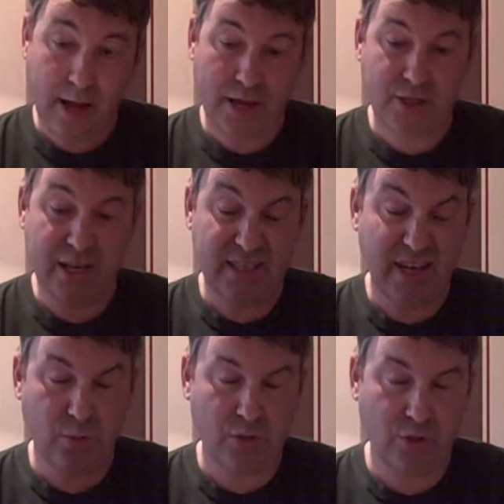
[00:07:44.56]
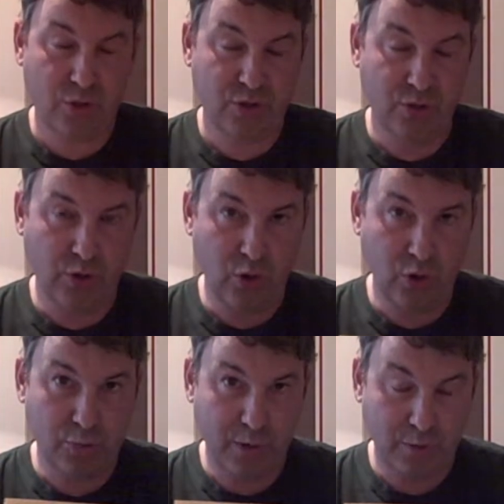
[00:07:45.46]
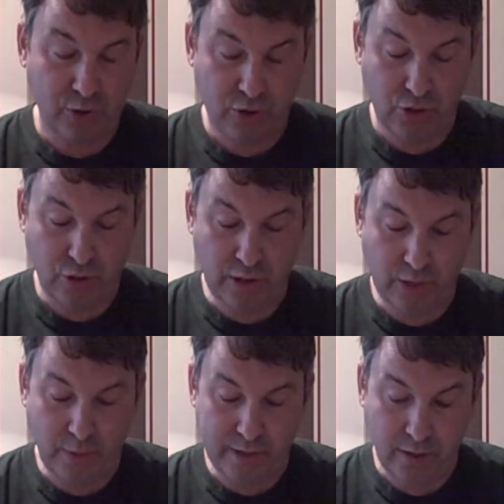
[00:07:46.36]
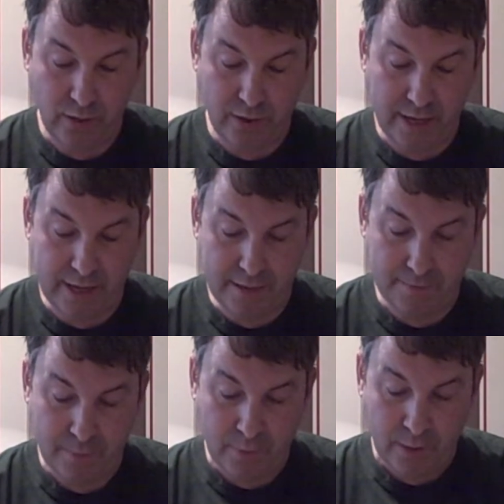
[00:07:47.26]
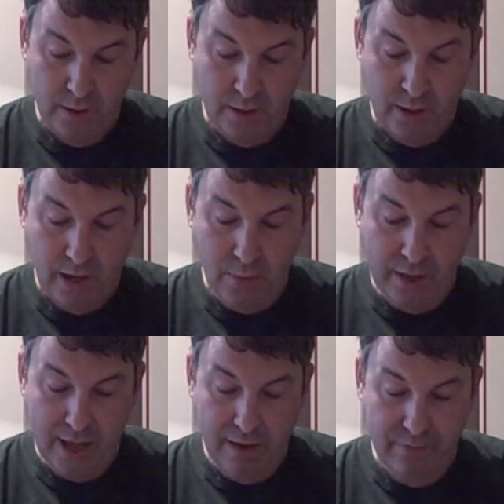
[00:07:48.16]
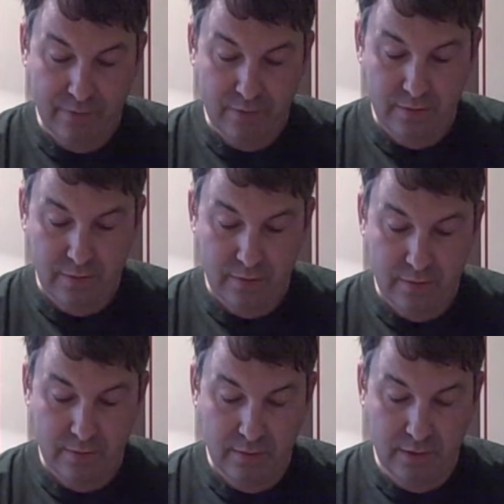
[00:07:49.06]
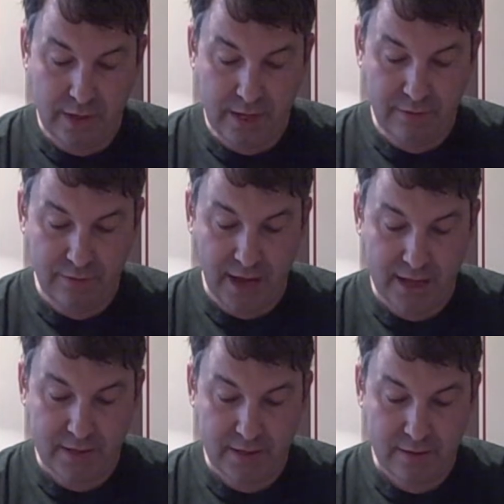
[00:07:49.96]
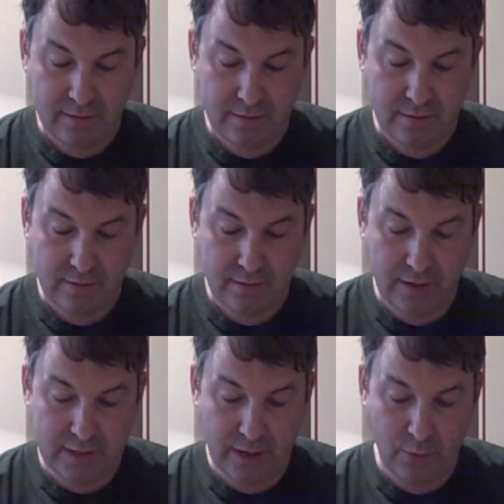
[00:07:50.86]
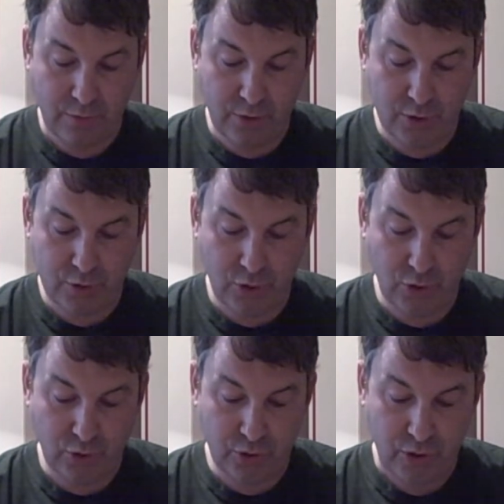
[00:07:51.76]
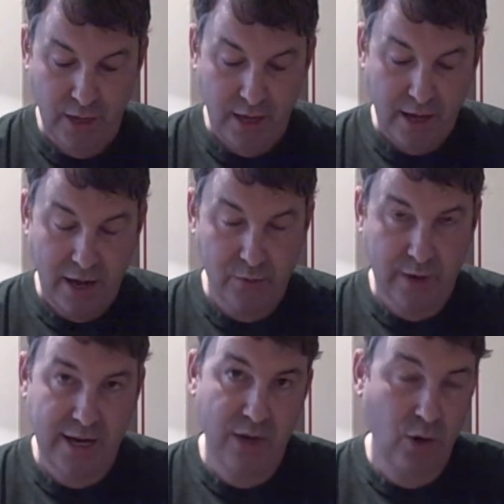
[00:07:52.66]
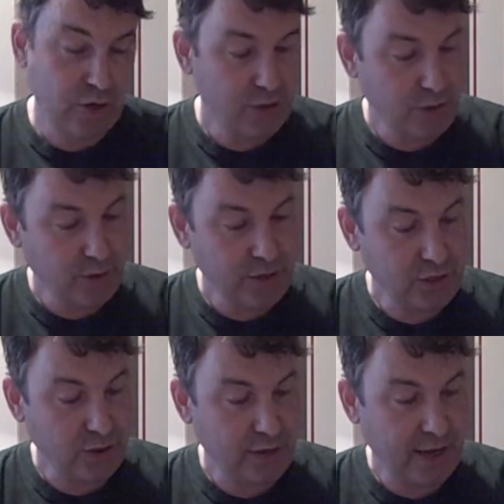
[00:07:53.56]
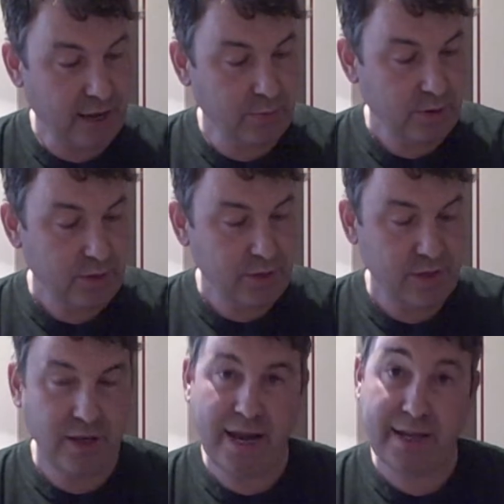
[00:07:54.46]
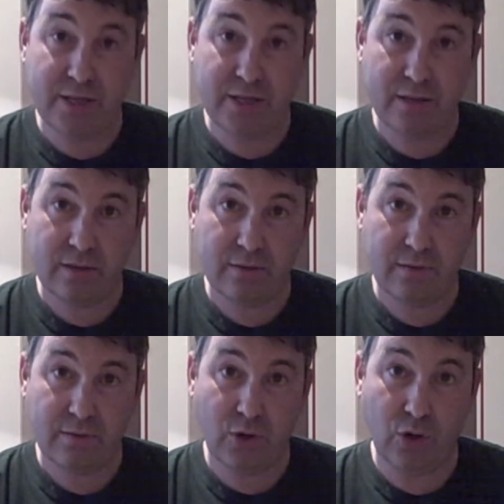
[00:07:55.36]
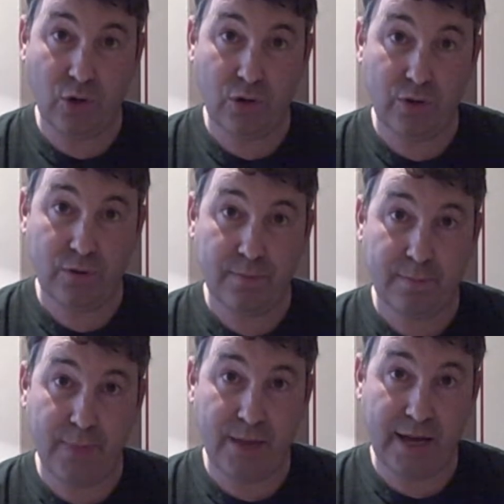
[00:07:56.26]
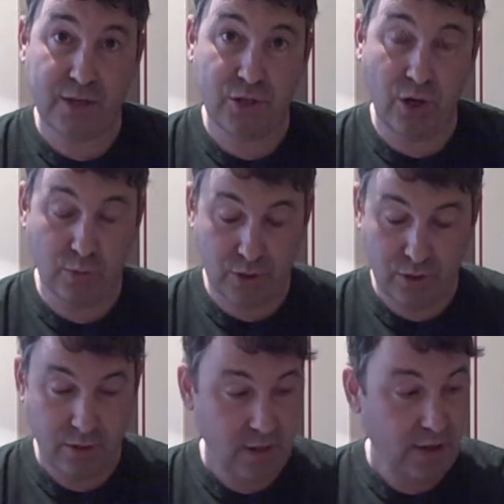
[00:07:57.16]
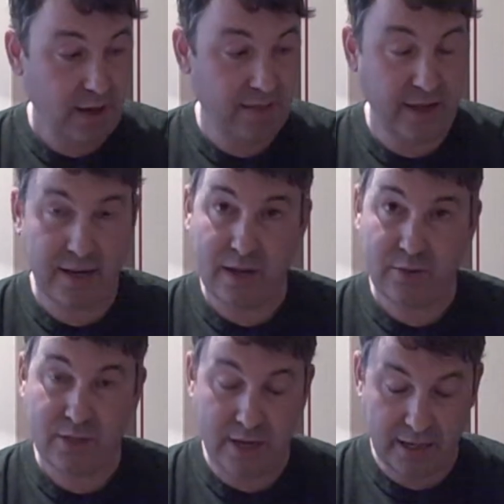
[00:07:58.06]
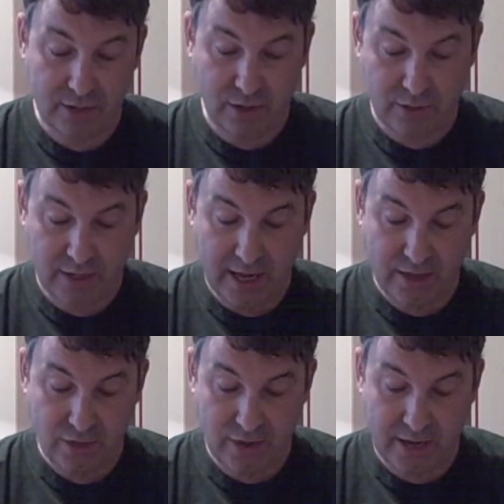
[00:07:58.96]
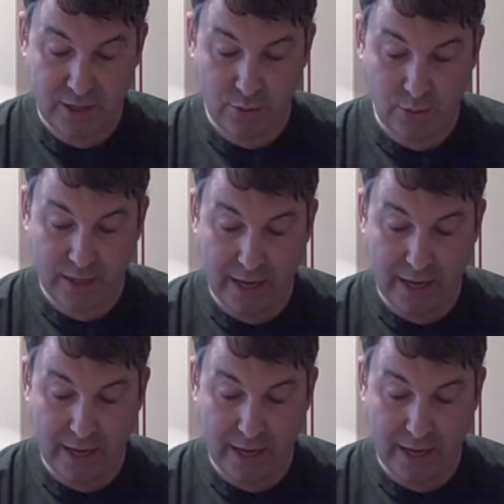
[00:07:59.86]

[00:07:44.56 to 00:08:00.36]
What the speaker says: actually I said I wasn't going to do the chords, but I'm going to show you anyway on here how we have E flat as our first chord, and really all it's doing is going down to the next chord, the next note, and then down to the next note again. So the next one